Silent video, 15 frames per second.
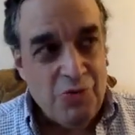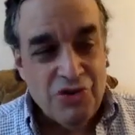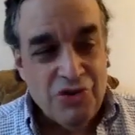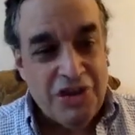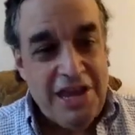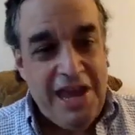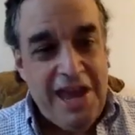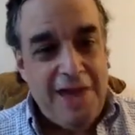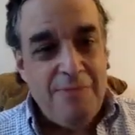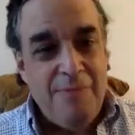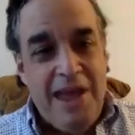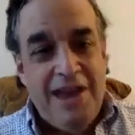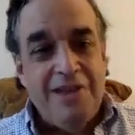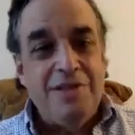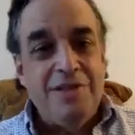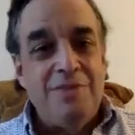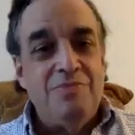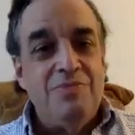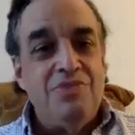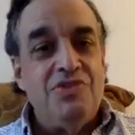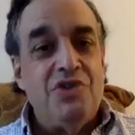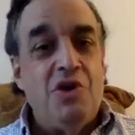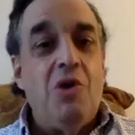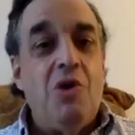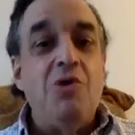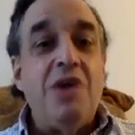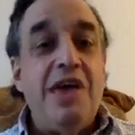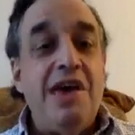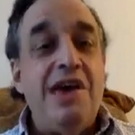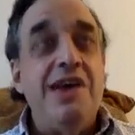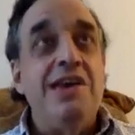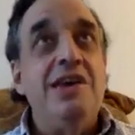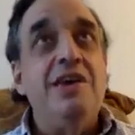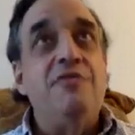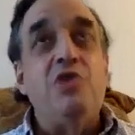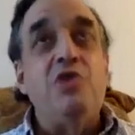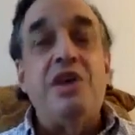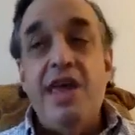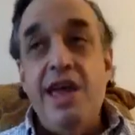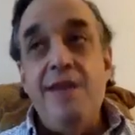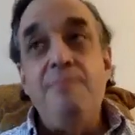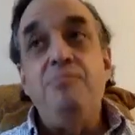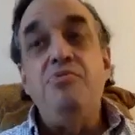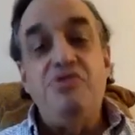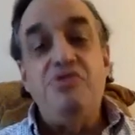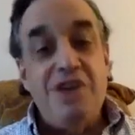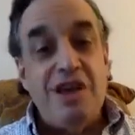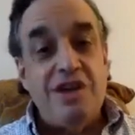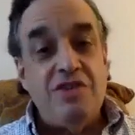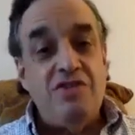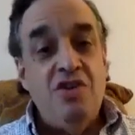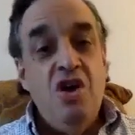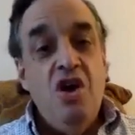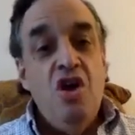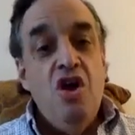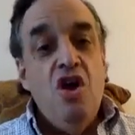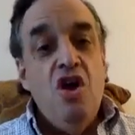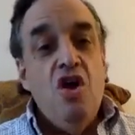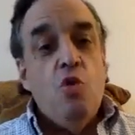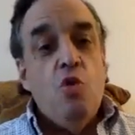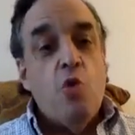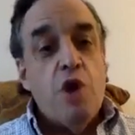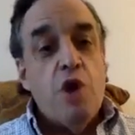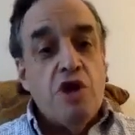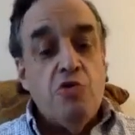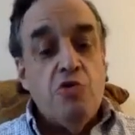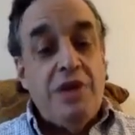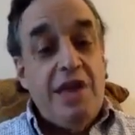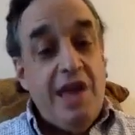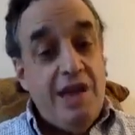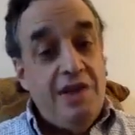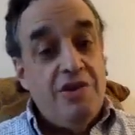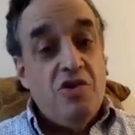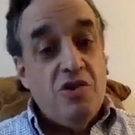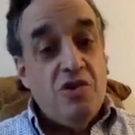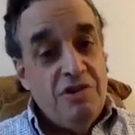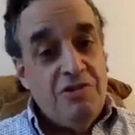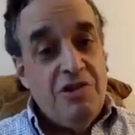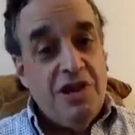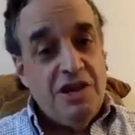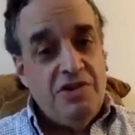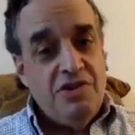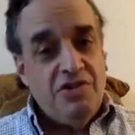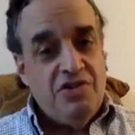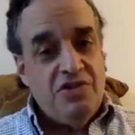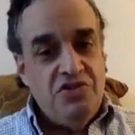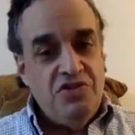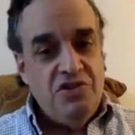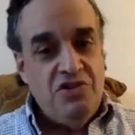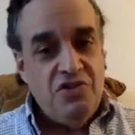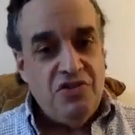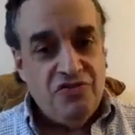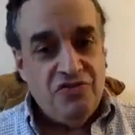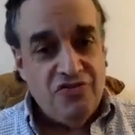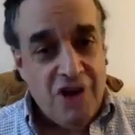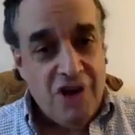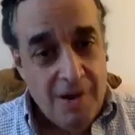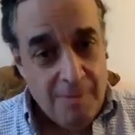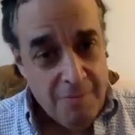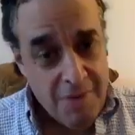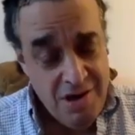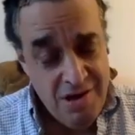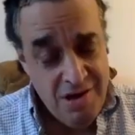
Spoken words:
can't make them. So, okay, if we can't predict, where do we get our like decisions from?